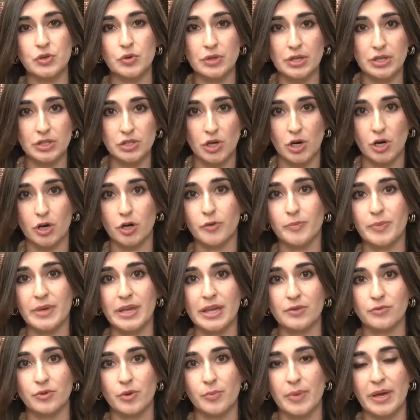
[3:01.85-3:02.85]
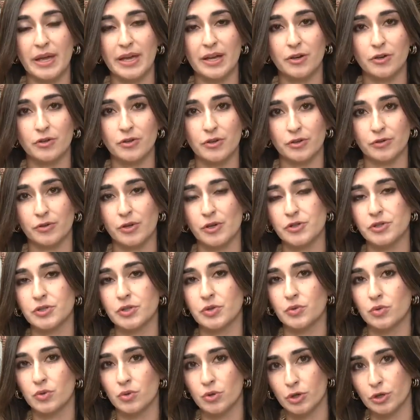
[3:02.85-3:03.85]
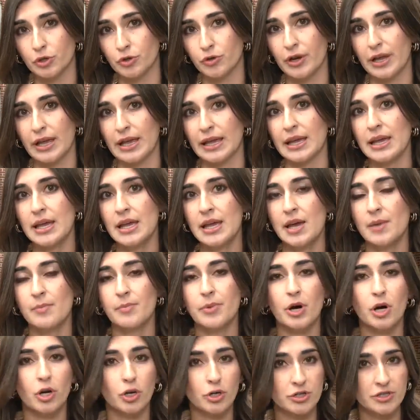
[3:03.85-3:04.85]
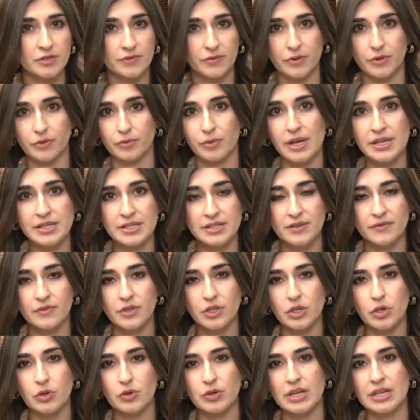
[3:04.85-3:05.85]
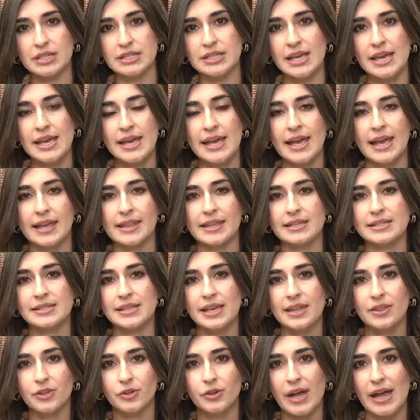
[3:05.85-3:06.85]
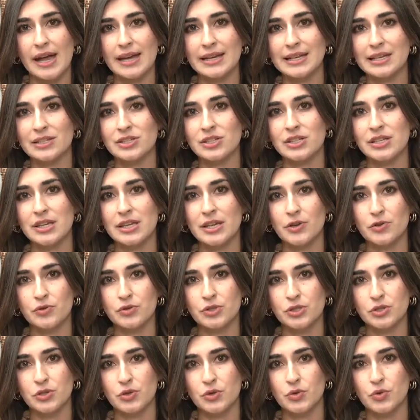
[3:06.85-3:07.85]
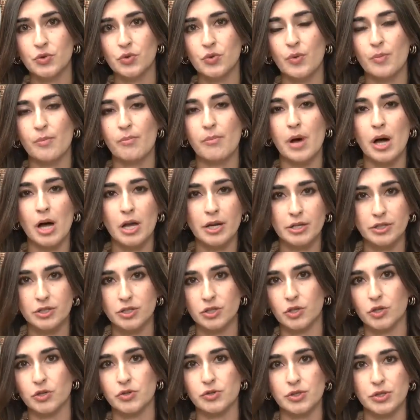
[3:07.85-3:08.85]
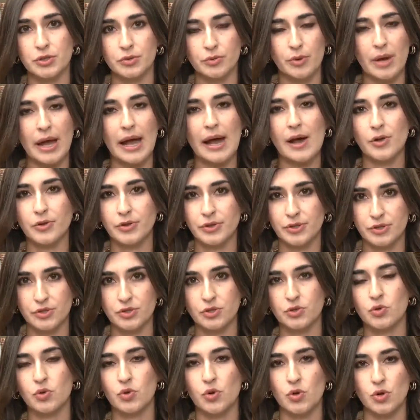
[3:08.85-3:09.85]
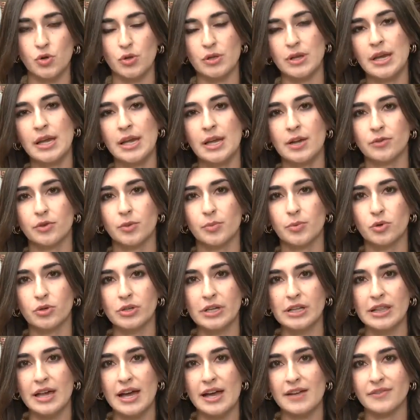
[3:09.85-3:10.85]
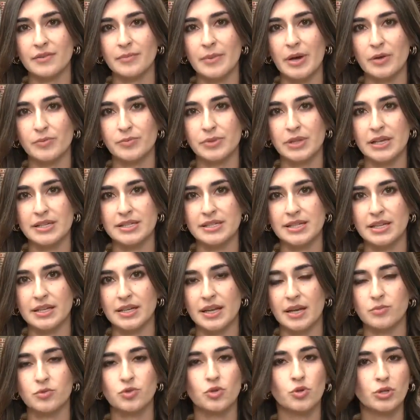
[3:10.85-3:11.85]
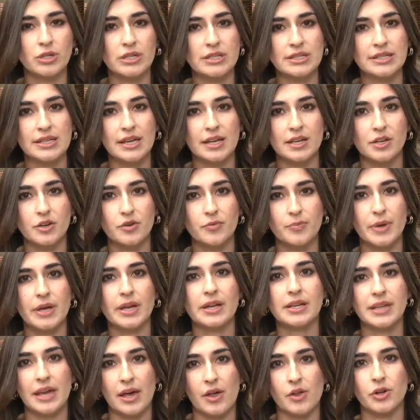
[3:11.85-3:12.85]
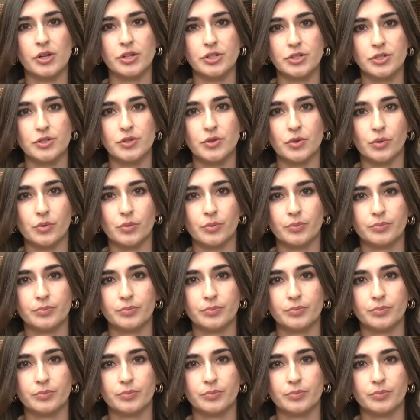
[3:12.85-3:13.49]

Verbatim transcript: units are being repaired. They're also ordering parts for the rest of the units, and they say they're adding CO2 monitors throughout the school. Reporting live in Mount Pleasant, I'm Jordan Siopa, Count on Two.